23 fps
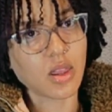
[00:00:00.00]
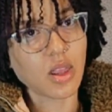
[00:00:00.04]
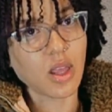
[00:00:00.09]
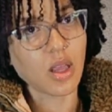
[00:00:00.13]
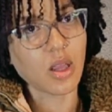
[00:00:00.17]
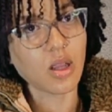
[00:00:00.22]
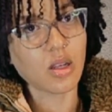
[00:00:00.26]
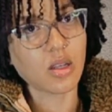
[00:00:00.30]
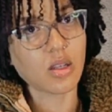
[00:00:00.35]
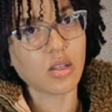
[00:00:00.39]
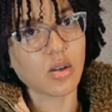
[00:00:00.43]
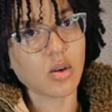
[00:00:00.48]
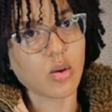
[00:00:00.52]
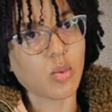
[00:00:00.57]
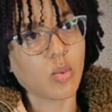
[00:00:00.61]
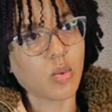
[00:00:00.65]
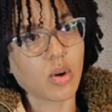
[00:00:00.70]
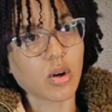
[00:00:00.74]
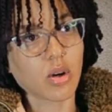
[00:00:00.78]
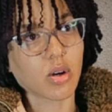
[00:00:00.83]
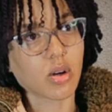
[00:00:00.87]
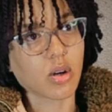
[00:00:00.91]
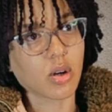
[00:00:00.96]
they don't
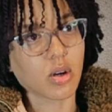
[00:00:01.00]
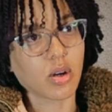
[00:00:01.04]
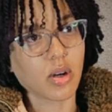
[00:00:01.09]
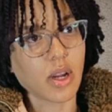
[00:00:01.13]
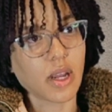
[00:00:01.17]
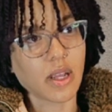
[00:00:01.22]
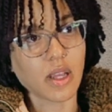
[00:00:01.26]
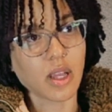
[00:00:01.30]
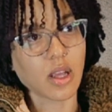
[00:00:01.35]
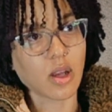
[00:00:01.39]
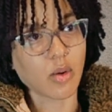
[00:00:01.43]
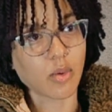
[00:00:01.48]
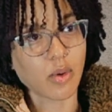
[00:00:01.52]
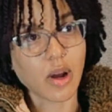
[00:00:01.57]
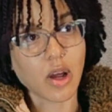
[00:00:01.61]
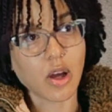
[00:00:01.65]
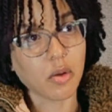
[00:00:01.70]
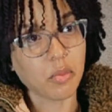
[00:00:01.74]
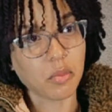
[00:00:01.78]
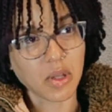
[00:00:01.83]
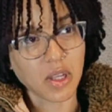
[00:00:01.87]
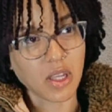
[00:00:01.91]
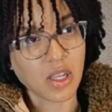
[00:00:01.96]
want her hanging
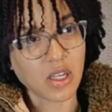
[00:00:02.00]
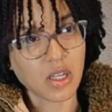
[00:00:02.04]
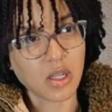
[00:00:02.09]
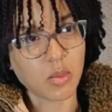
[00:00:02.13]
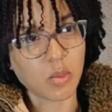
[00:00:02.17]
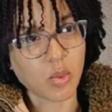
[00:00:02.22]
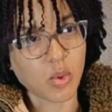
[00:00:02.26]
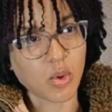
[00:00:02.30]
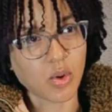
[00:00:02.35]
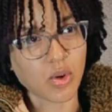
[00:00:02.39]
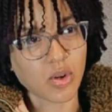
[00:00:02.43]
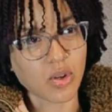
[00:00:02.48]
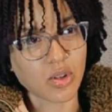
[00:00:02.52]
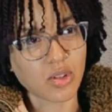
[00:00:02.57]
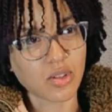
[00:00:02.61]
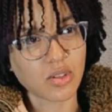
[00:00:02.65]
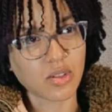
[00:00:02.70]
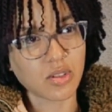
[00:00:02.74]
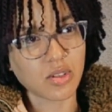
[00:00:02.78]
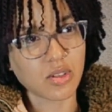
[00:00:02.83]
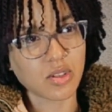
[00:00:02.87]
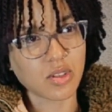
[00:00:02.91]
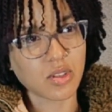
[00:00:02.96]
around me anymore.
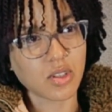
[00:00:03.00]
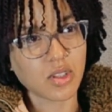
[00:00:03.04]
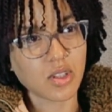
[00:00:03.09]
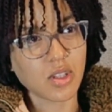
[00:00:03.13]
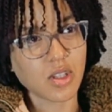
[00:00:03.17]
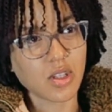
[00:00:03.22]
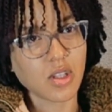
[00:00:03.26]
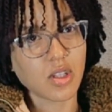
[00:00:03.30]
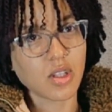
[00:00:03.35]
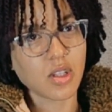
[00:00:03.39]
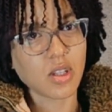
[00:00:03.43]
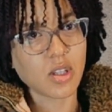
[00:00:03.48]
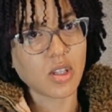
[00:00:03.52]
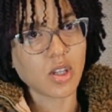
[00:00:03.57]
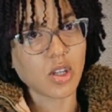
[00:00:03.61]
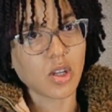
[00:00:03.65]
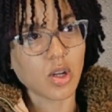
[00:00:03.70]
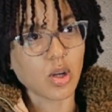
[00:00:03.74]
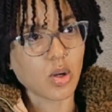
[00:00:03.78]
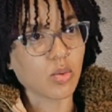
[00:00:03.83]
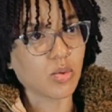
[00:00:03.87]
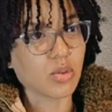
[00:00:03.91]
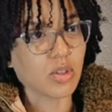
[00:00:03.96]

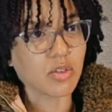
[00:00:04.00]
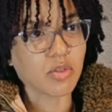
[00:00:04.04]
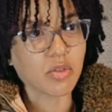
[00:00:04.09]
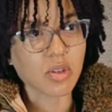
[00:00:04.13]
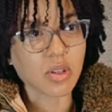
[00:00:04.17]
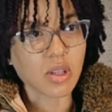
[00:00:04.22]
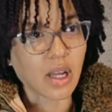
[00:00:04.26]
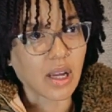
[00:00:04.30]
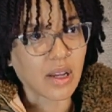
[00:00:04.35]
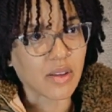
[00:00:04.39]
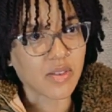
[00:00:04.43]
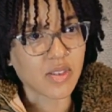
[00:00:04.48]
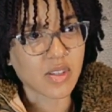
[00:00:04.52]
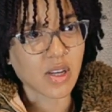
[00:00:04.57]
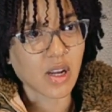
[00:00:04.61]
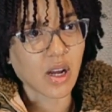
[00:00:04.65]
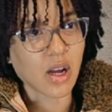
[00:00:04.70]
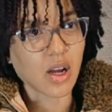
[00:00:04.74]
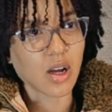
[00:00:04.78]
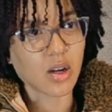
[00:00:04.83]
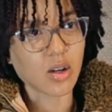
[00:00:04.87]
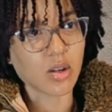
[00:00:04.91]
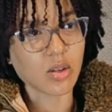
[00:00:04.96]
You know, different
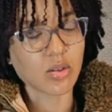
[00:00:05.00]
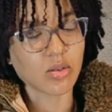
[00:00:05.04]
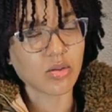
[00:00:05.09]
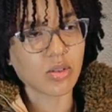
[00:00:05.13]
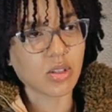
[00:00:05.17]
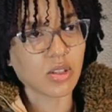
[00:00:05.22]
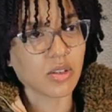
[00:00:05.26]
lifestyle,